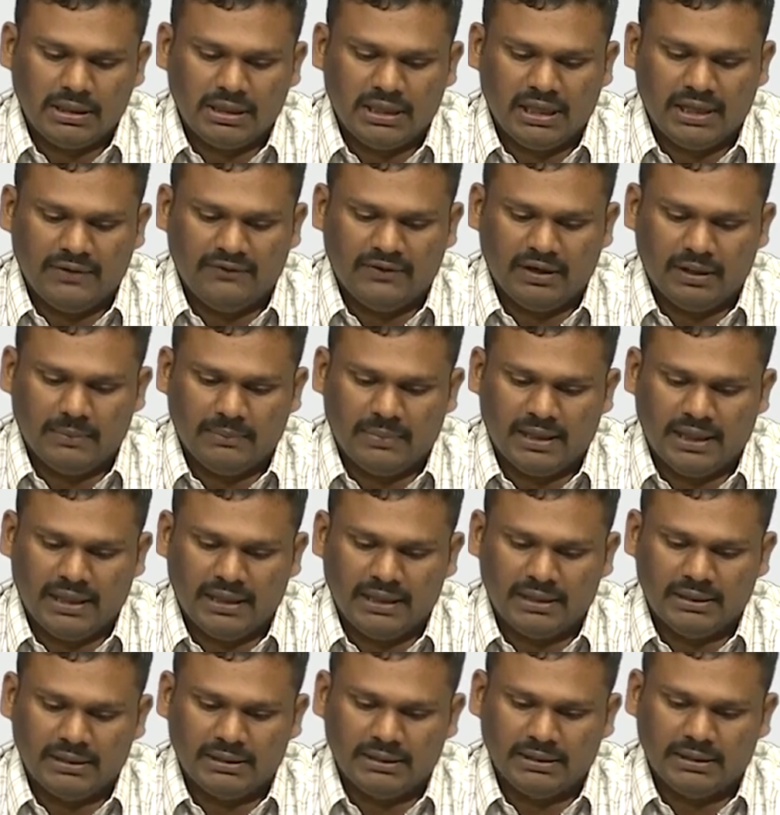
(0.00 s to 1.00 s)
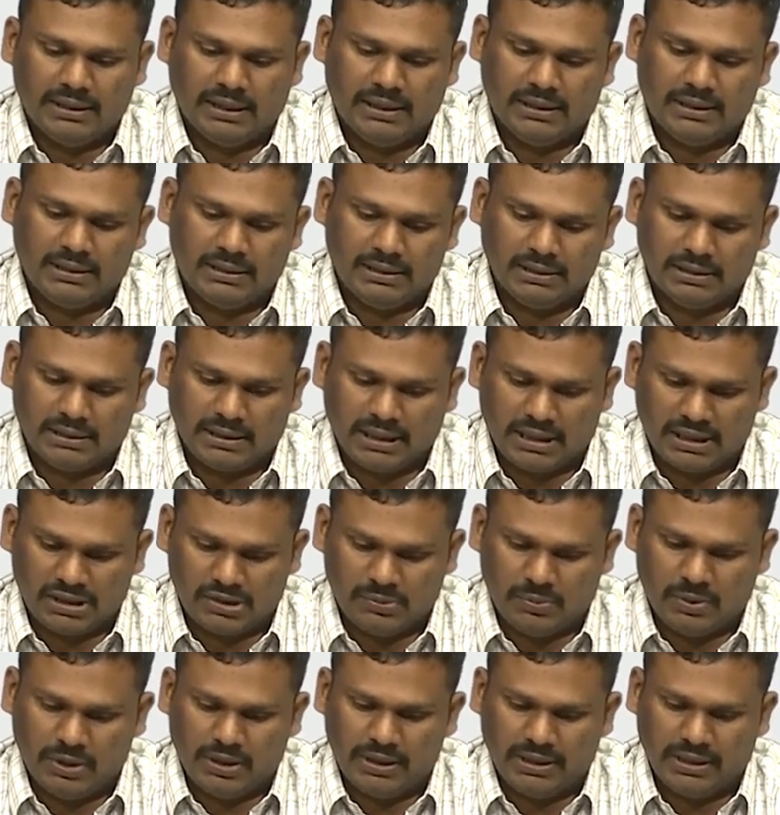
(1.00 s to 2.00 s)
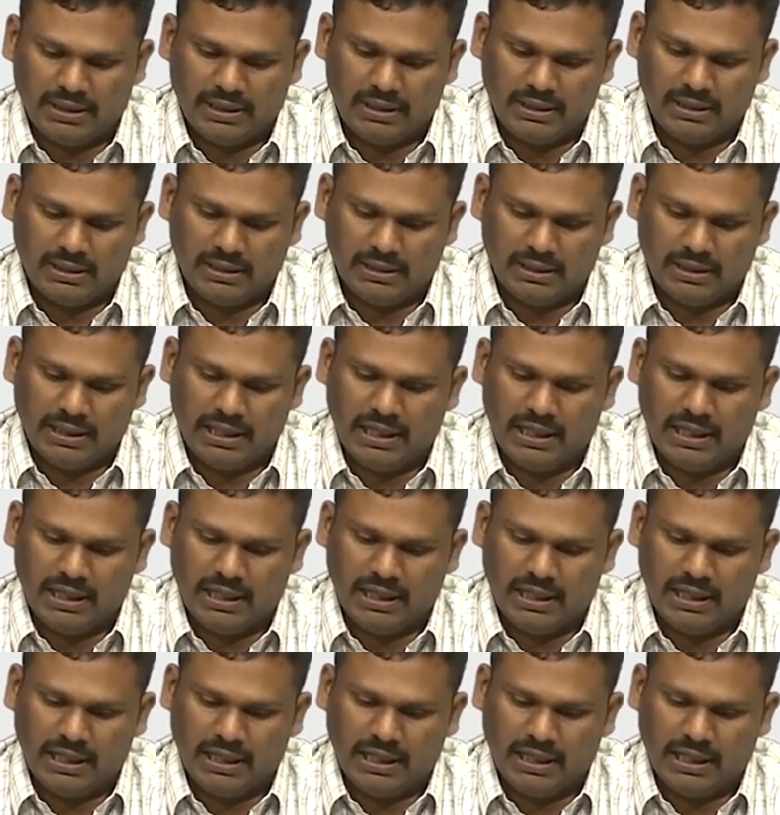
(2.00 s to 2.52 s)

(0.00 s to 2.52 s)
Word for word: given by that corresponding